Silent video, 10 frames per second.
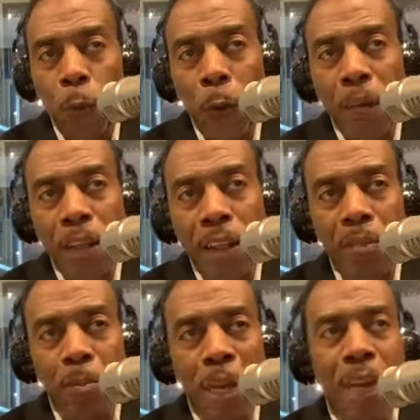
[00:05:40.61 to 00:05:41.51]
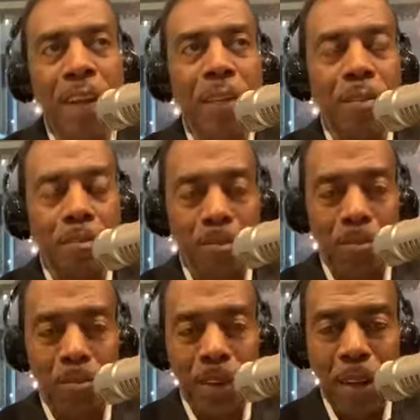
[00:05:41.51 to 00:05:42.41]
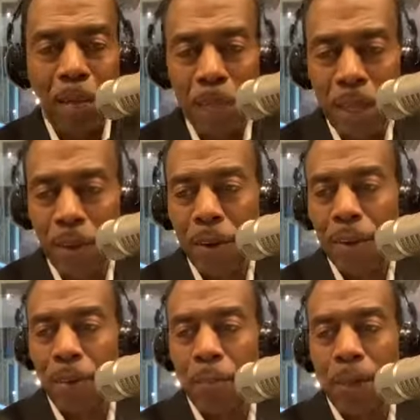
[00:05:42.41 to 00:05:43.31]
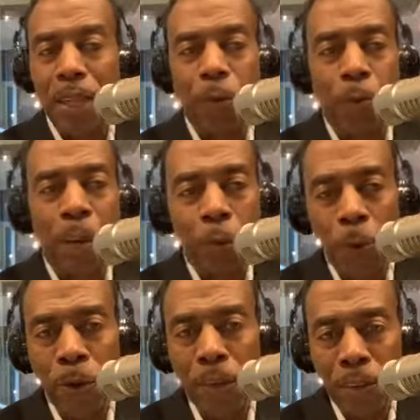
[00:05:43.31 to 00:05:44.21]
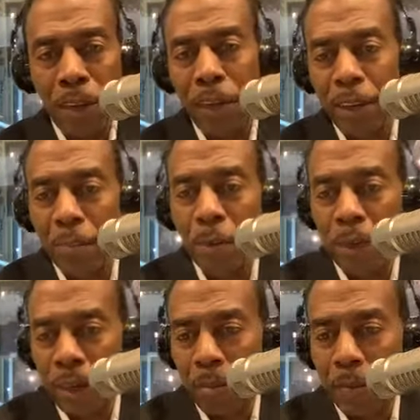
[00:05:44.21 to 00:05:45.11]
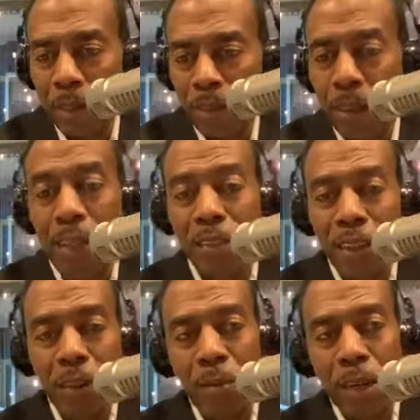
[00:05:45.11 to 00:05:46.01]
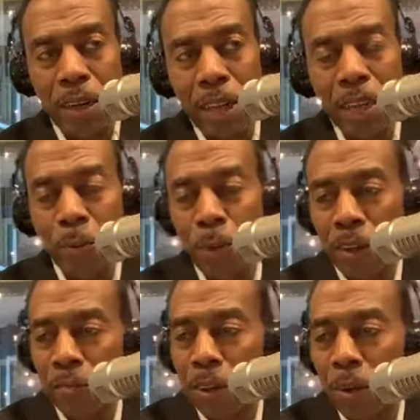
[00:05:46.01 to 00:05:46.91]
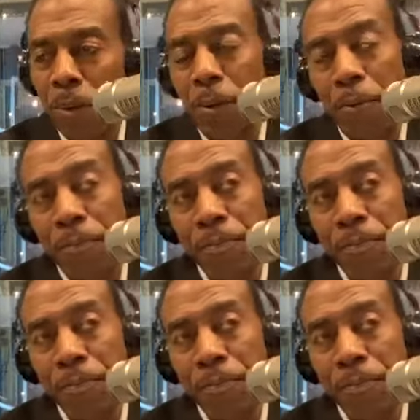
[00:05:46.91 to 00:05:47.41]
when is my company or the place where I work is going to end up going out of business? Is it going to be the next one to fall?